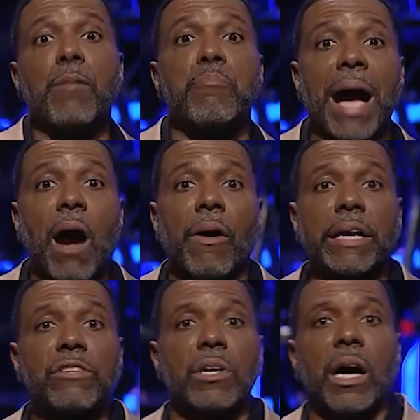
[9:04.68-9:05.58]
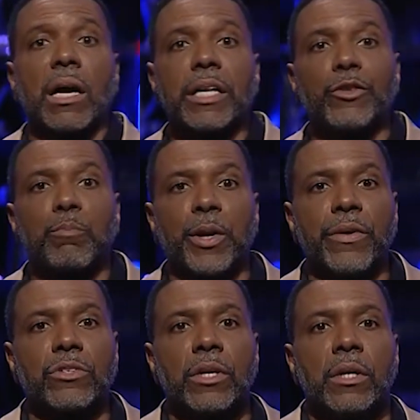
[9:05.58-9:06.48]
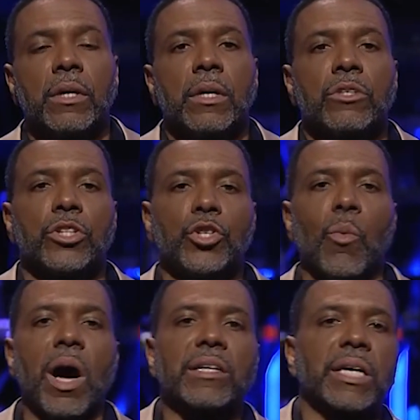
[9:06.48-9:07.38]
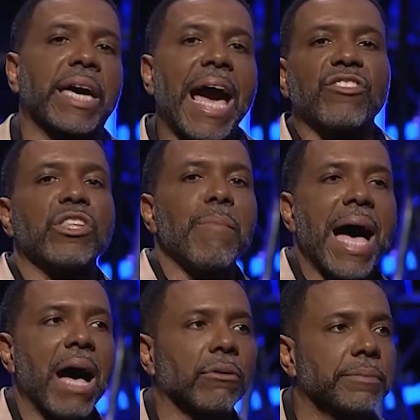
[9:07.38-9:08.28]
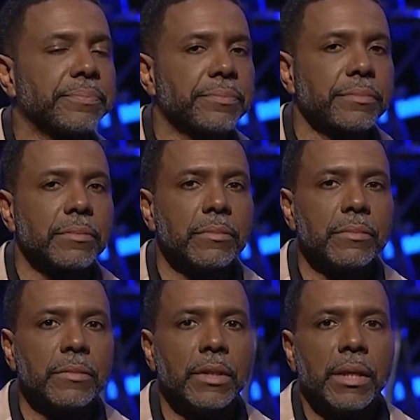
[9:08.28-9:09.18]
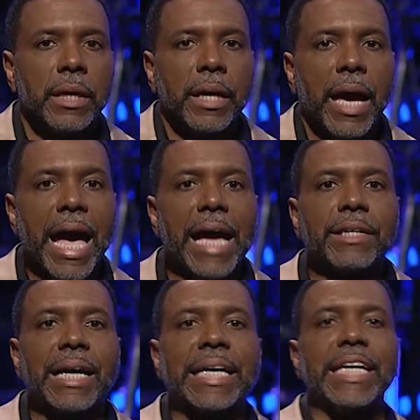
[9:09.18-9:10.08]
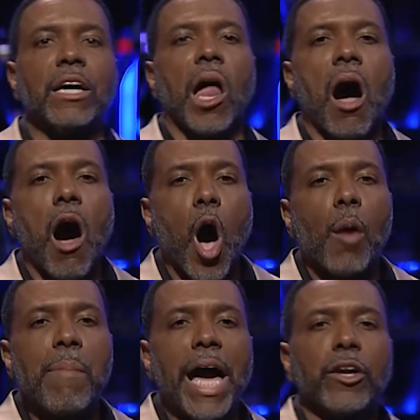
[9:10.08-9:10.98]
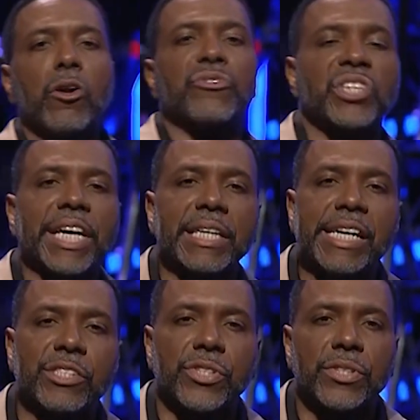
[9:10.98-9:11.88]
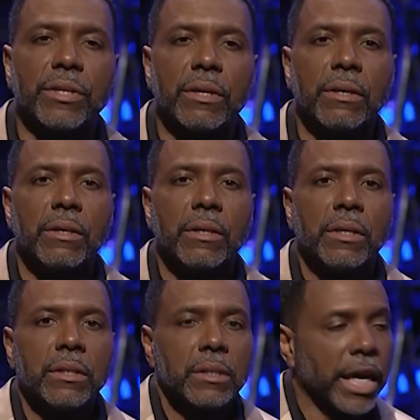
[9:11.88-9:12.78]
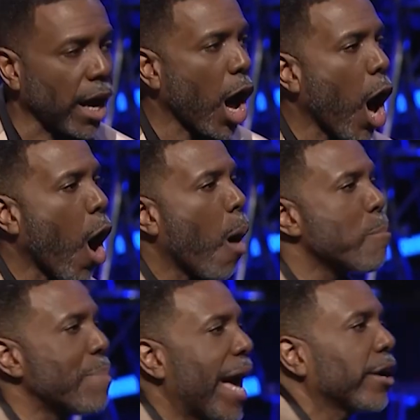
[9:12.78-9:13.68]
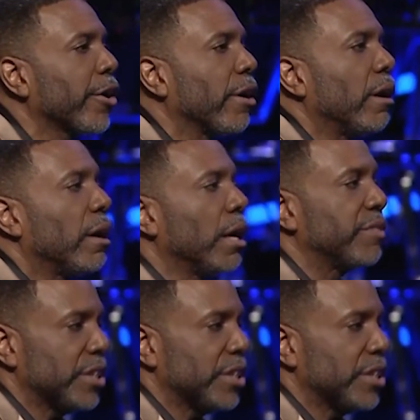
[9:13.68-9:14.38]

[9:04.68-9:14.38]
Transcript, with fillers: them power against unclean spirits to do what? To cast them out and to heal all manner of sickness and all manner of